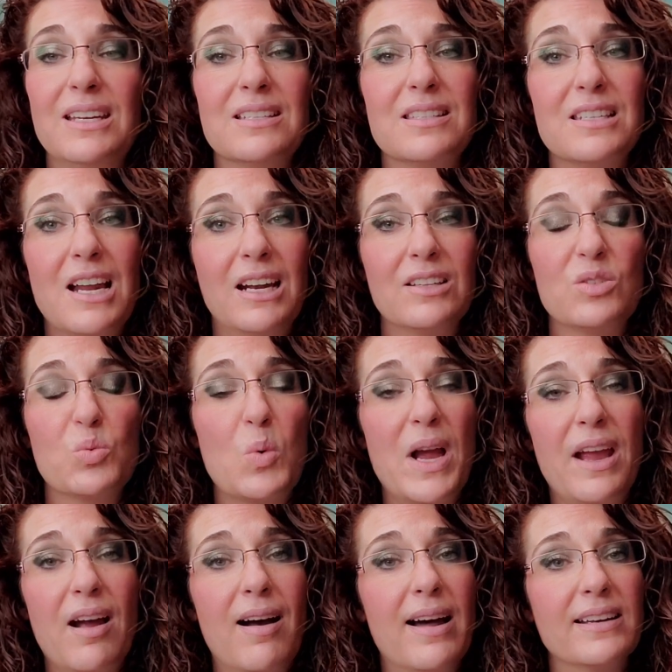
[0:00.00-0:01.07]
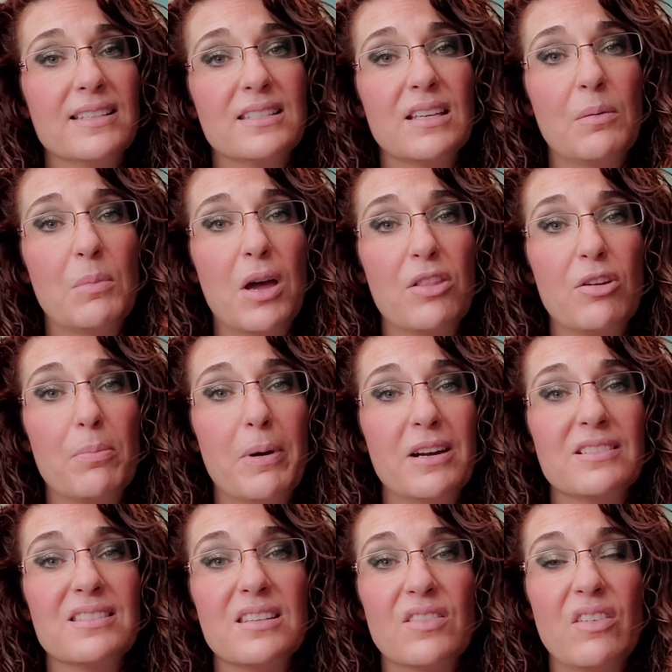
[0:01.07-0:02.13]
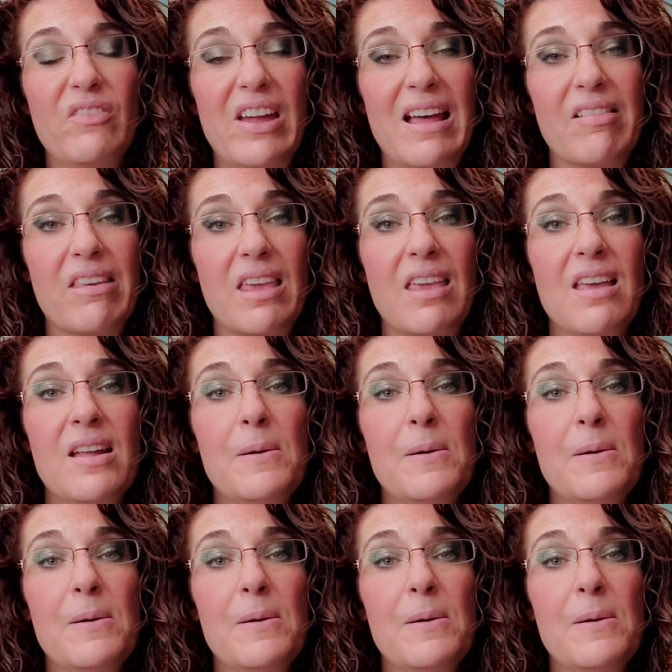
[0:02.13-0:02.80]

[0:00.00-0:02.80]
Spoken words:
It's not as white hot as some other parts of the valley,